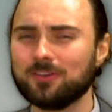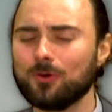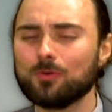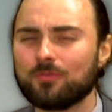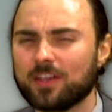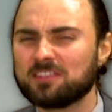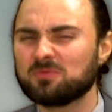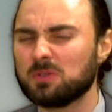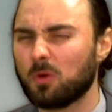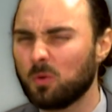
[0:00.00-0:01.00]
go of things
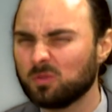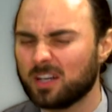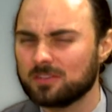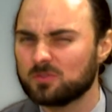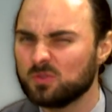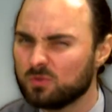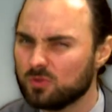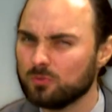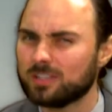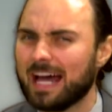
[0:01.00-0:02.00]
we hold on to
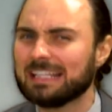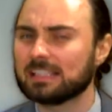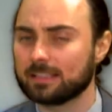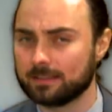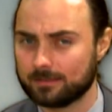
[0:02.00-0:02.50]
too tightly.